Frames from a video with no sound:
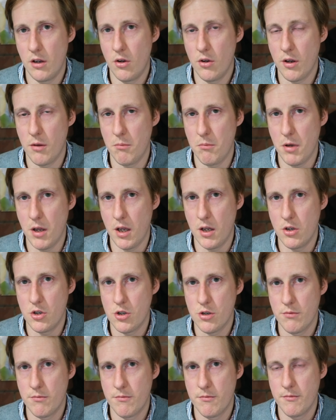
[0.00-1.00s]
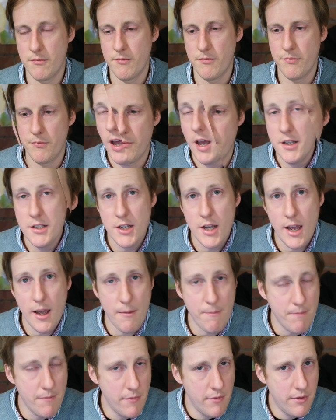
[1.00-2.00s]
the login page. And
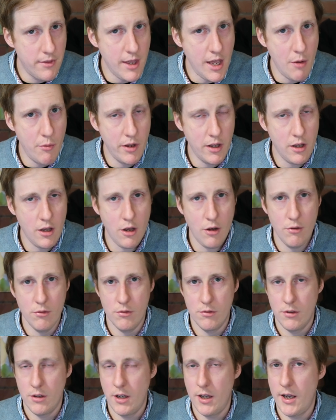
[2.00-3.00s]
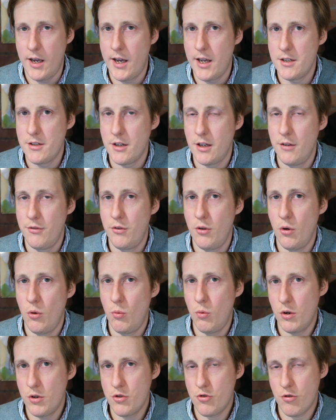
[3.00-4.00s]
yeah, there we go. And if
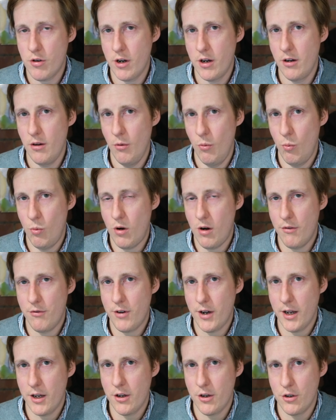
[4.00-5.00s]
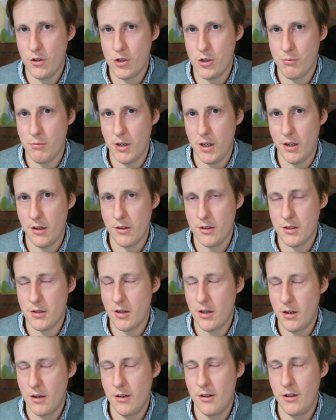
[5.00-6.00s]
you're wondering what Vikunja
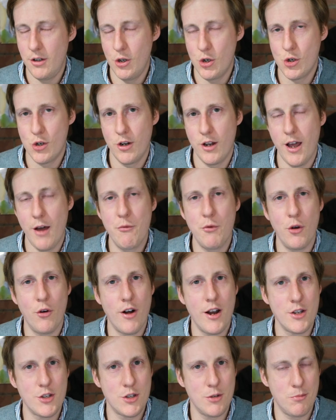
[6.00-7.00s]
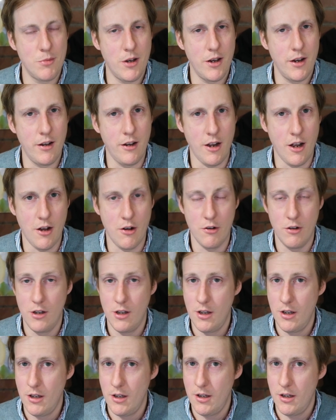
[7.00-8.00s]
means, you should have your answer by now.
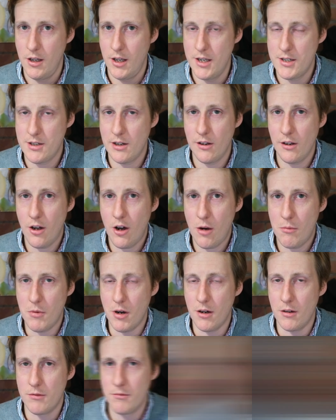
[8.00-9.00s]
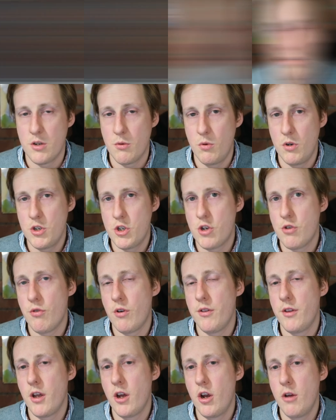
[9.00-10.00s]
It's a llama. So once
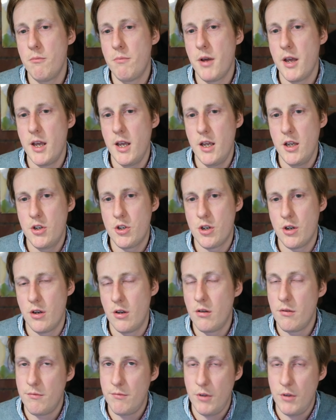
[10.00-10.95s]
you're on the home page,